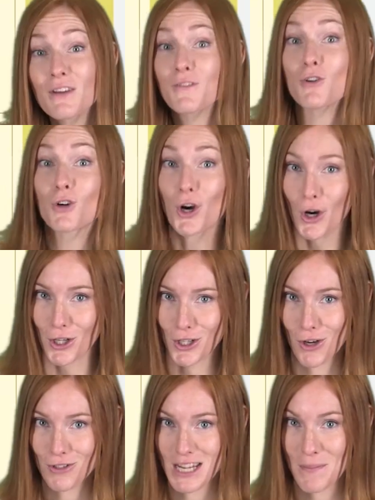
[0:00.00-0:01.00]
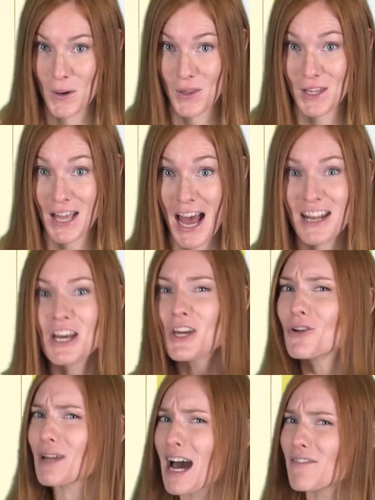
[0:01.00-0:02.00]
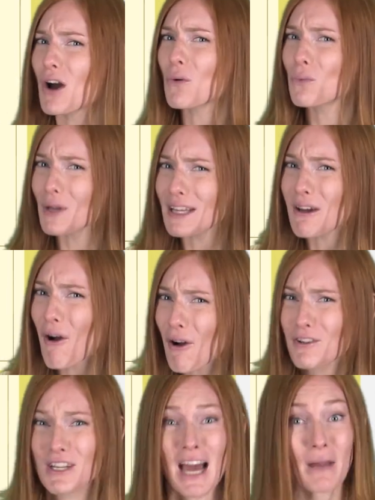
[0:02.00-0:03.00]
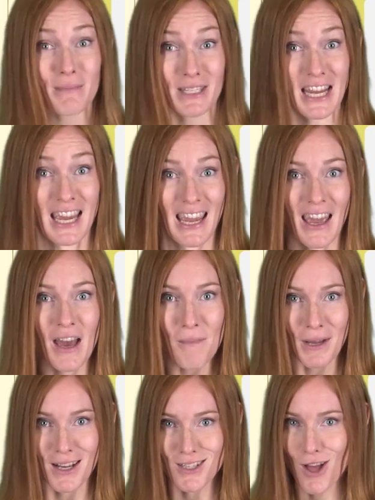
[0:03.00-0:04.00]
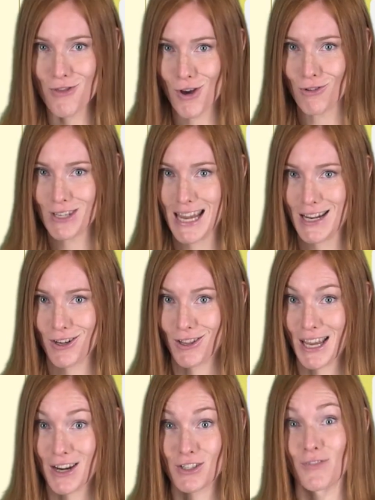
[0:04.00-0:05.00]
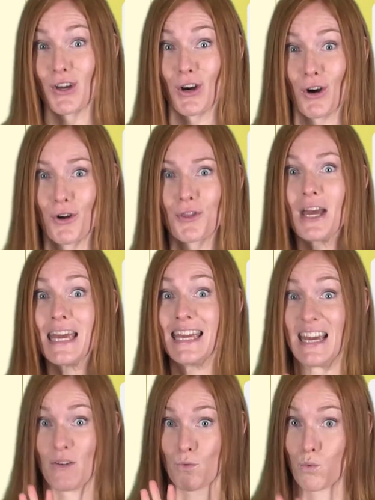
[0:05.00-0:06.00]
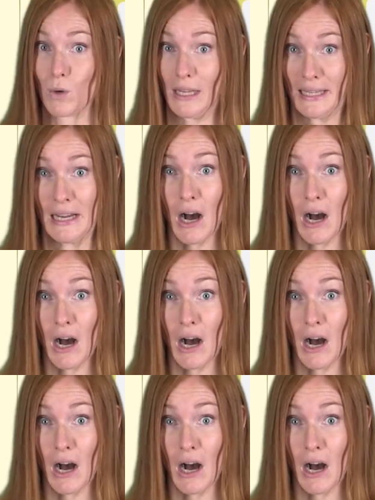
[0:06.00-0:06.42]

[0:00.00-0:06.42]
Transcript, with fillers: if you could go deeper than that, you'd have a really hard time digging because those inner layers of the Earth get really